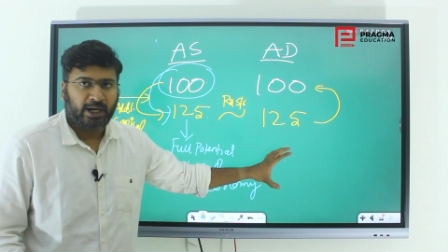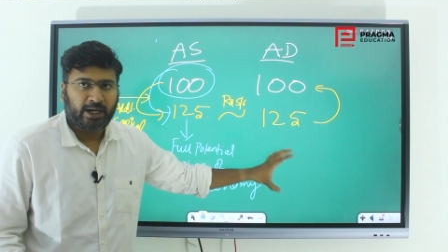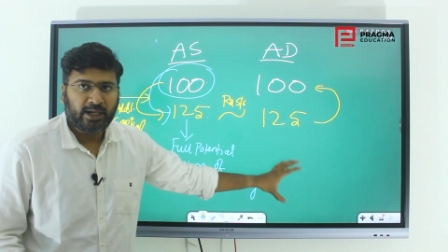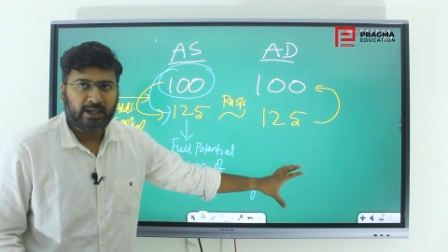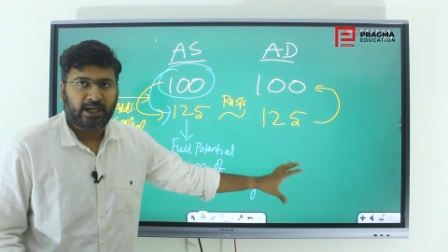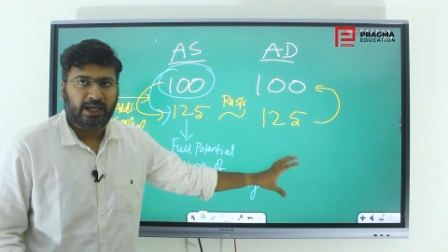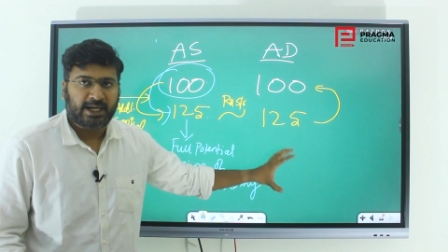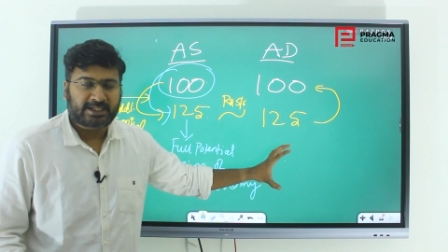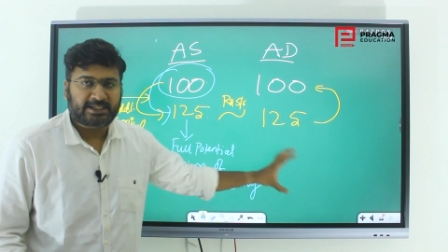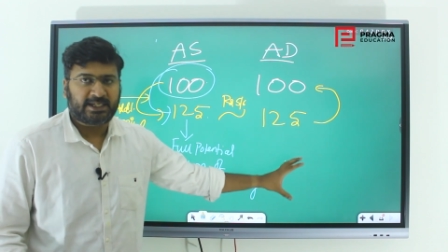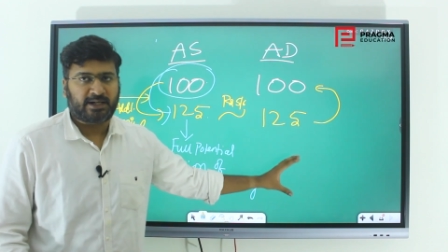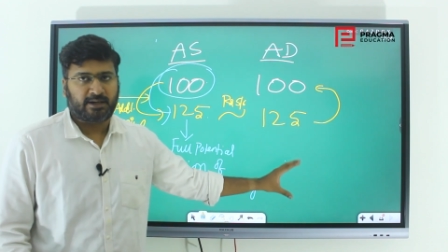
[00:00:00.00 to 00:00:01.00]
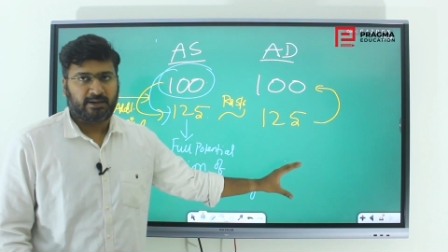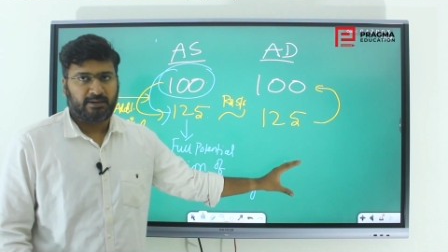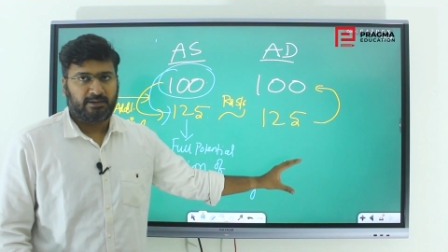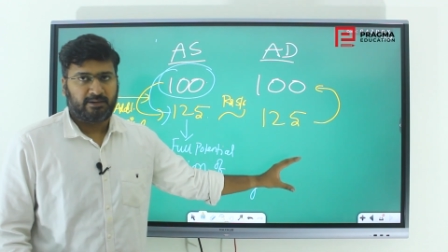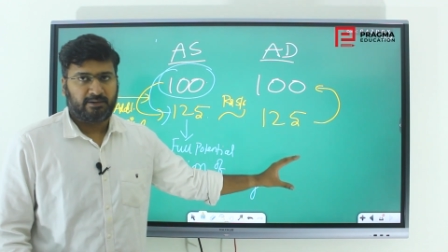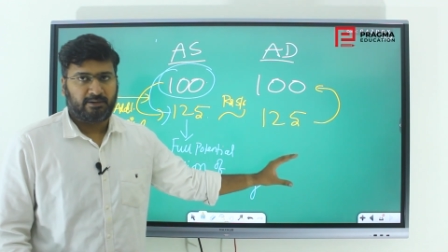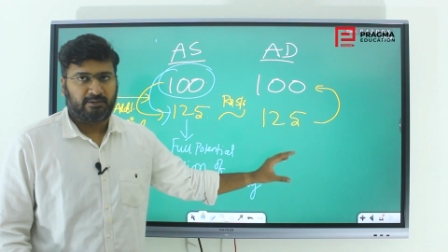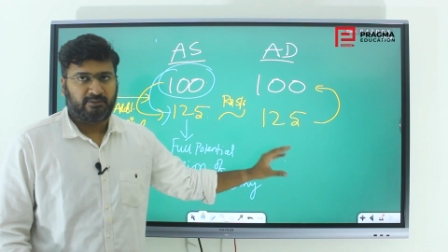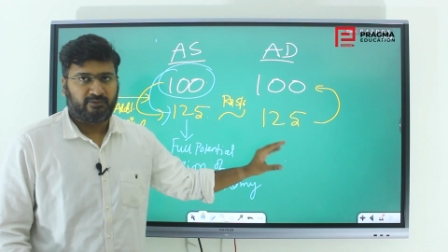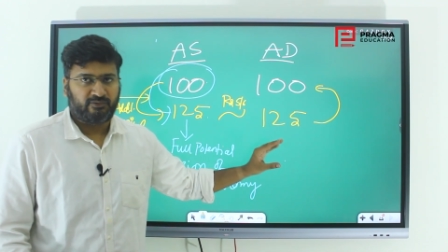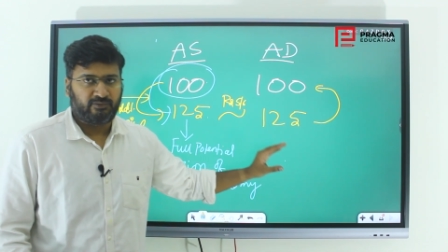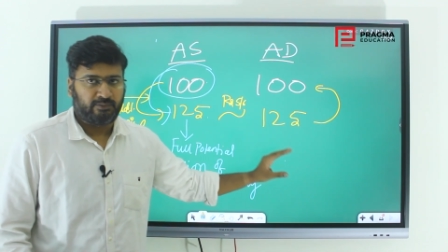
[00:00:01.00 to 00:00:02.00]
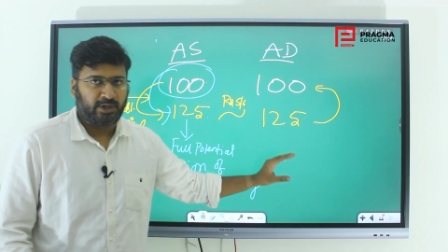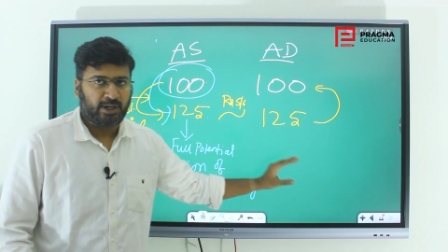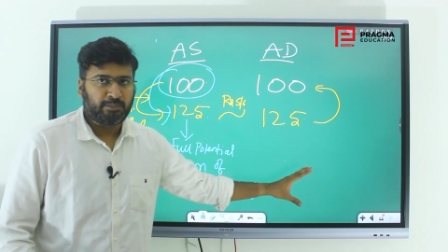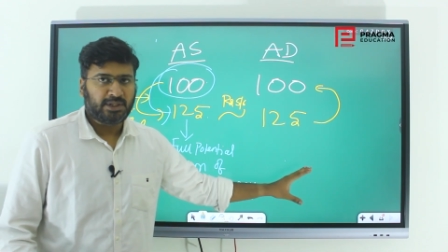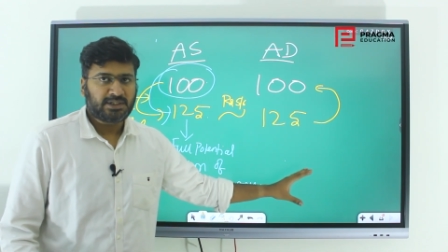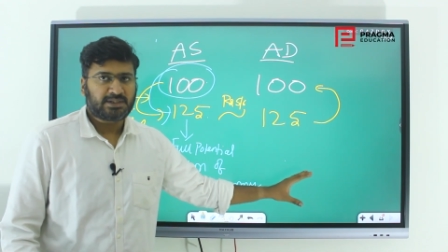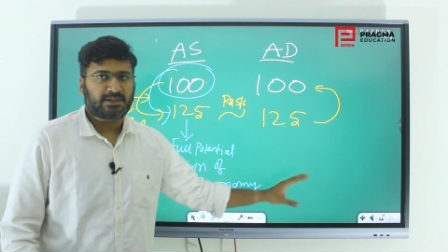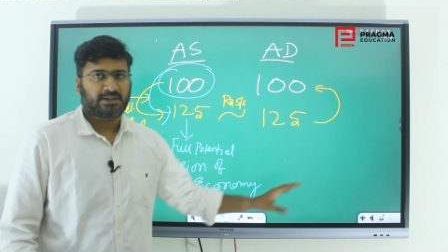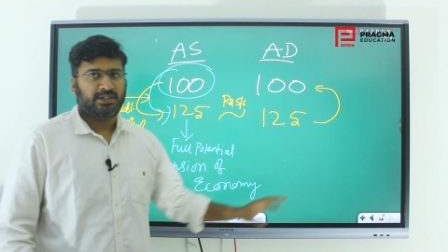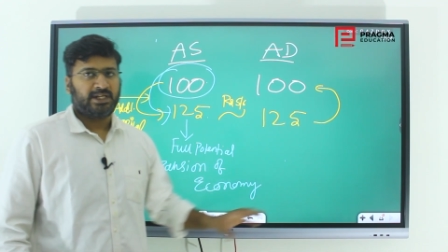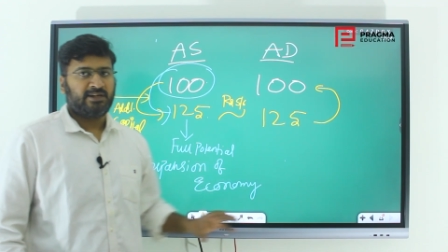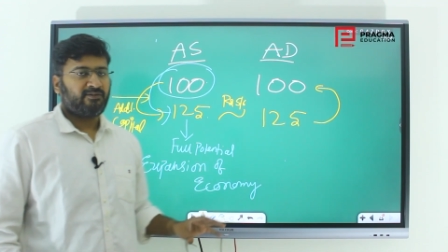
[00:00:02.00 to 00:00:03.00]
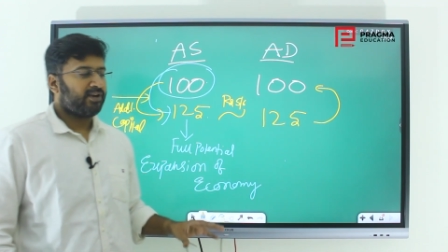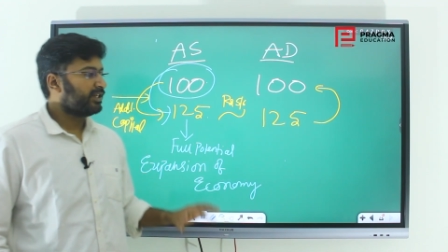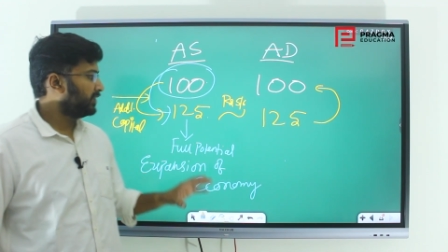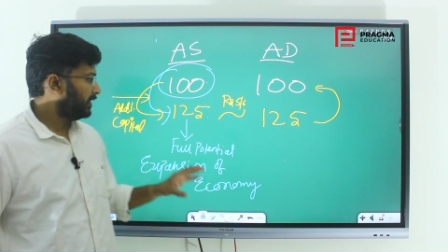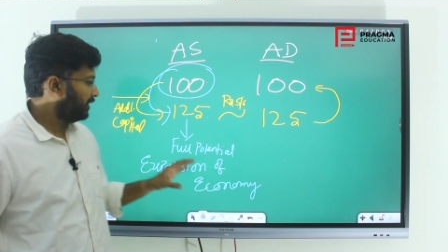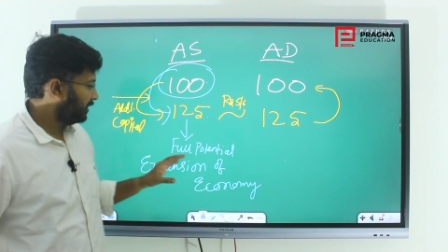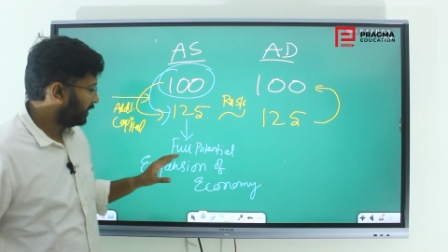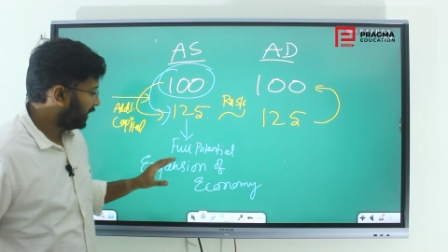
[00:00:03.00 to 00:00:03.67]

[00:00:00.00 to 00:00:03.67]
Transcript: and lesser numbers, the inflation